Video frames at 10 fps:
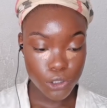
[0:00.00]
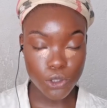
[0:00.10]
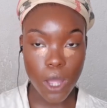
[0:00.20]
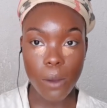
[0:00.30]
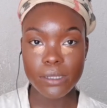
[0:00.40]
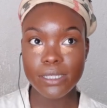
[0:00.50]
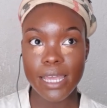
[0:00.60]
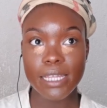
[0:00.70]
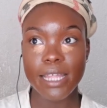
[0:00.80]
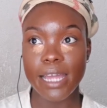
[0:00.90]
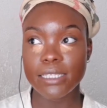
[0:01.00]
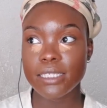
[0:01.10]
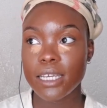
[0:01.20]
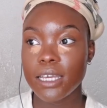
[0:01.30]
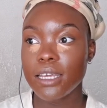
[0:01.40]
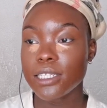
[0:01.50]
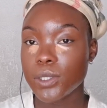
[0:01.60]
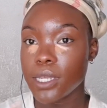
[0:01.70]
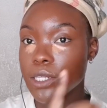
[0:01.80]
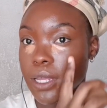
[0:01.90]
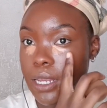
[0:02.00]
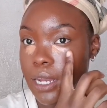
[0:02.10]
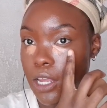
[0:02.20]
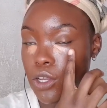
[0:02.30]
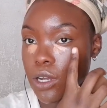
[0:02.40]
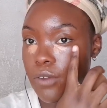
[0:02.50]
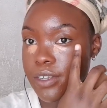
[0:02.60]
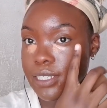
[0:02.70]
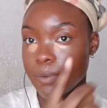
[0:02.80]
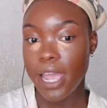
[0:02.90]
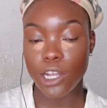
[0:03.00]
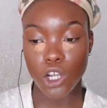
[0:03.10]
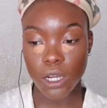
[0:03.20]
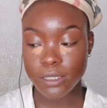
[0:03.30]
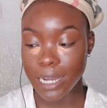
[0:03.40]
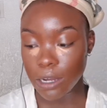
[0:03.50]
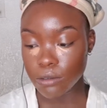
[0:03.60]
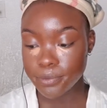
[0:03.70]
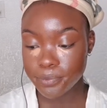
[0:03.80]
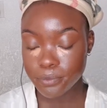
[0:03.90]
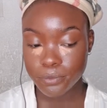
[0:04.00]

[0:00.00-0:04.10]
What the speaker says: So I was saying that 2020, like, you know, obviously we had lockdown.